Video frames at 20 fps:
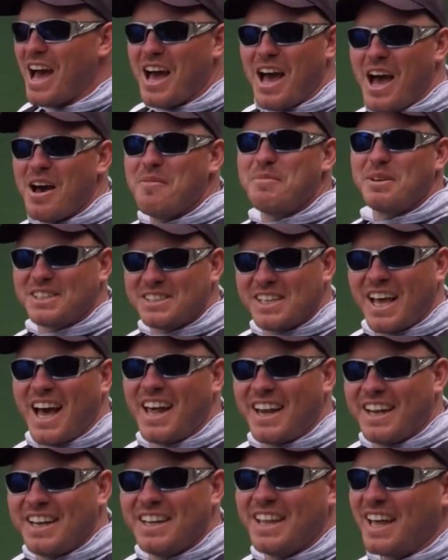I, I'm
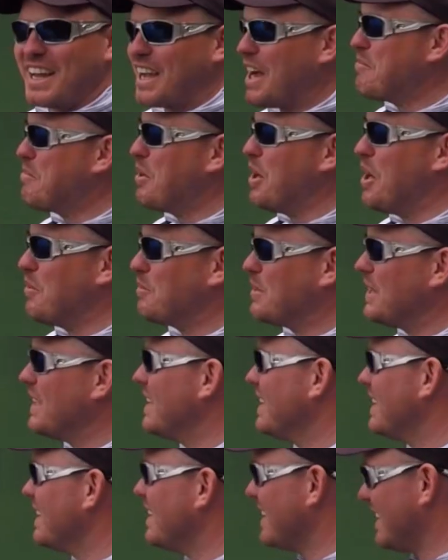excited, like I'm
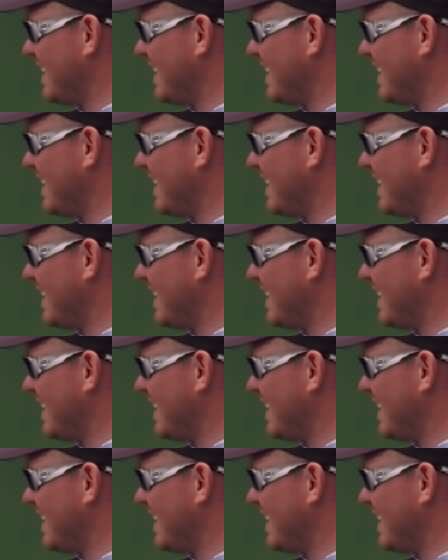pumped.